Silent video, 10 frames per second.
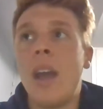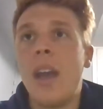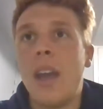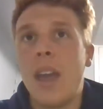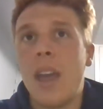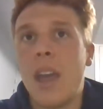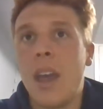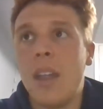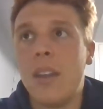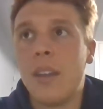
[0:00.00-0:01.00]

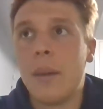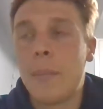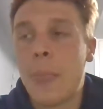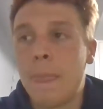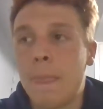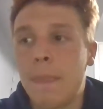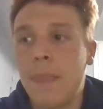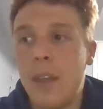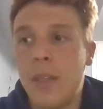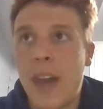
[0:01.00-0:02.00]
and
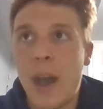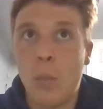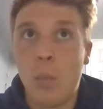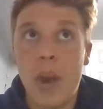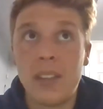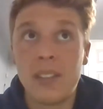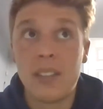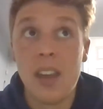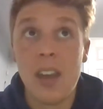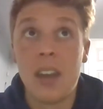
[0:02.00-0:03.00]
that
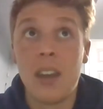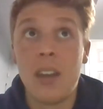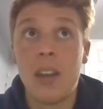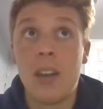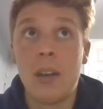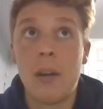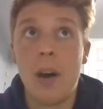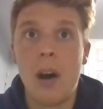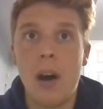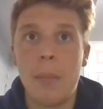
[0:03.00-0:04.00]
Wednesday,
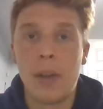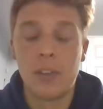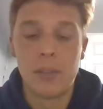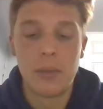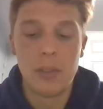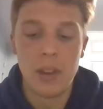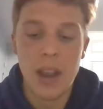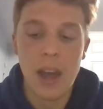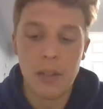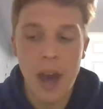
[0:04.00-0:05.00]
on
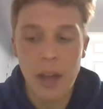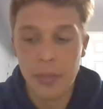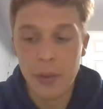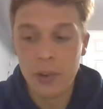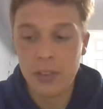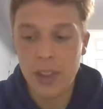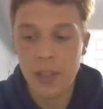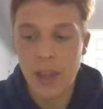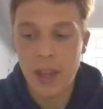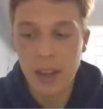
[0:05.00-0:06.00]
Thursday,
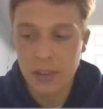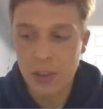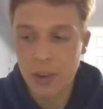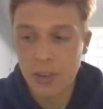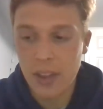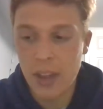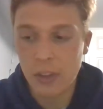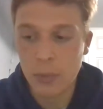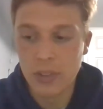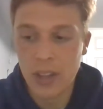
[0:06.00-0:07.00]
that next Thursday, I was
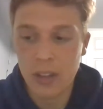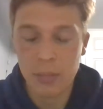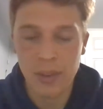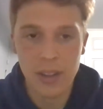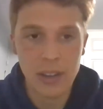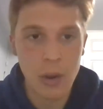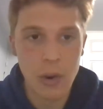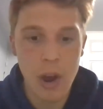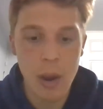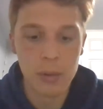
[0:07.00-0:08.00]
supposed to get on the plane to go to
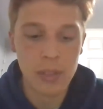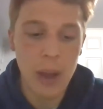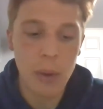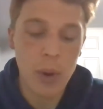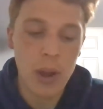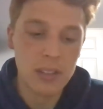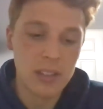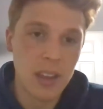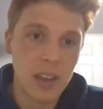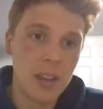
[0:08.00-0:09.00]
Auburn. That
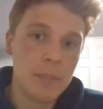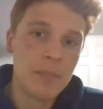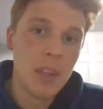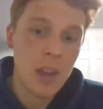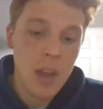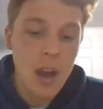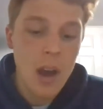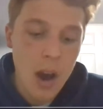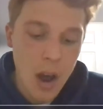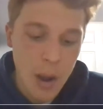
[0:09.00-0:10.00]
Wednesday,
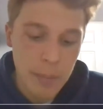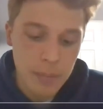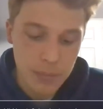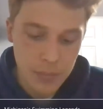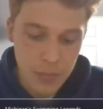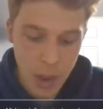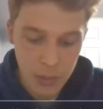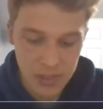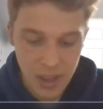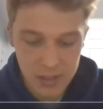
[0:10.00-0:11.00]
I
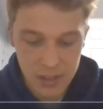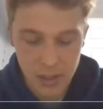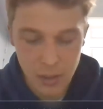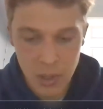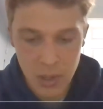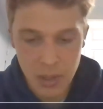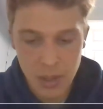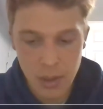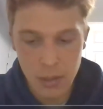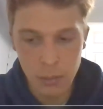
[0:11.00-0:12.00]
was texting with
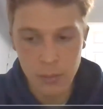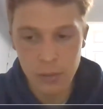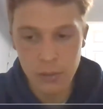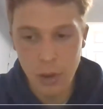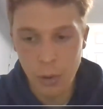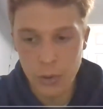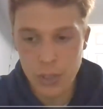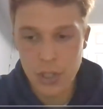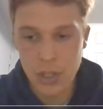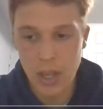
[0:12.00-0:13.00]
Louisville's
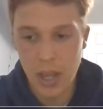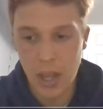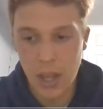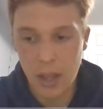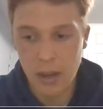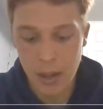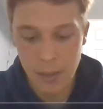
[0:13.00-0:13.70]
coach, and